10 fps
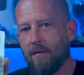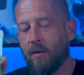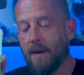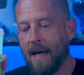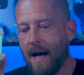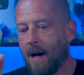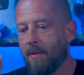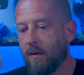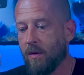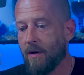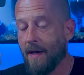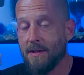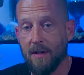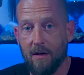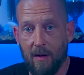fully happy with
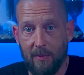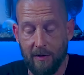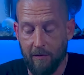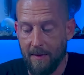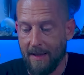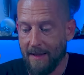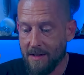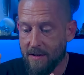has a couple of meanings.